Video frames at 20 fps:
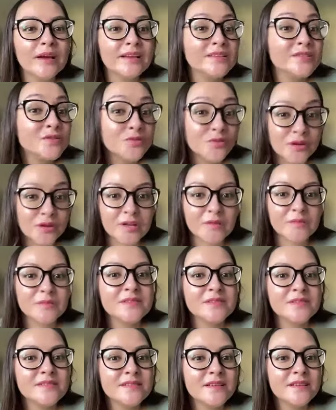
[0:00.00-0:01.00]

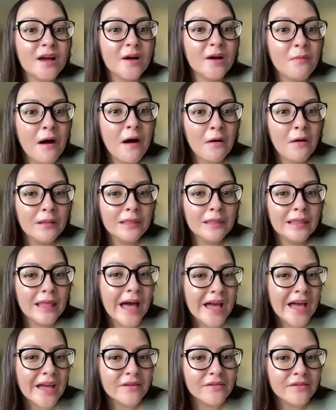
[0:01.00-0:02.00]
extremes about
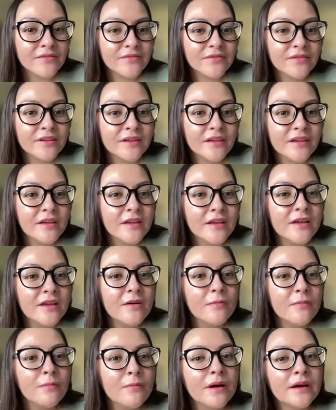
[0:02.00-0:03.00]
life,
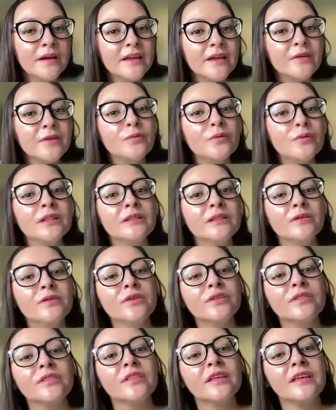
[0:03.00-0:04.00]
but can we
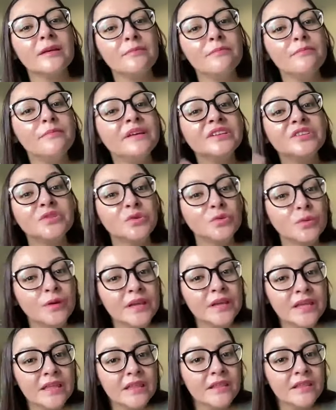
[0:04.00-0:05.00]
look in
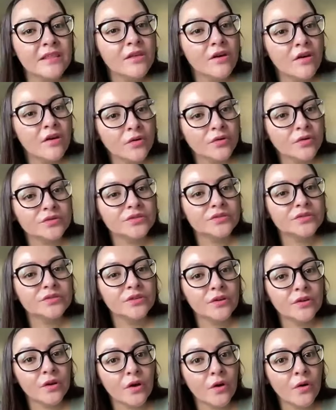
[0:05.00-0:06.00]
between those?
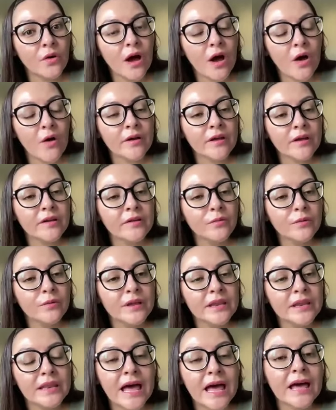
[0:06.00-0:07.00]
You know, how can
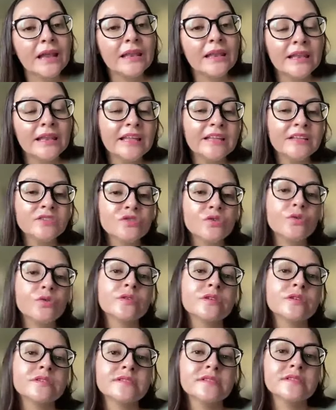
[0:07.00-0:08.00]
we not lean
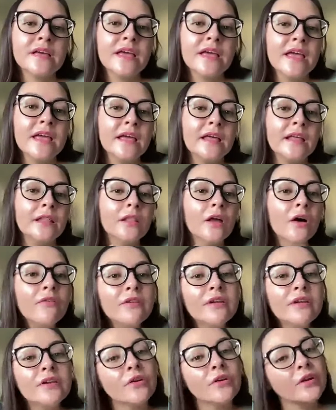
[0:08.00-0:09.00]
towards
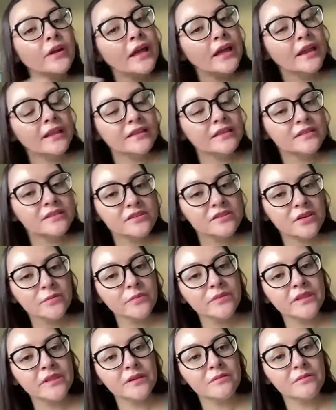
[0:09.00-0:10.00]
loving or hating
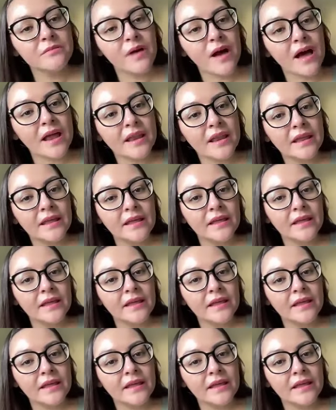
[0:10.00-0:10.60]
something, but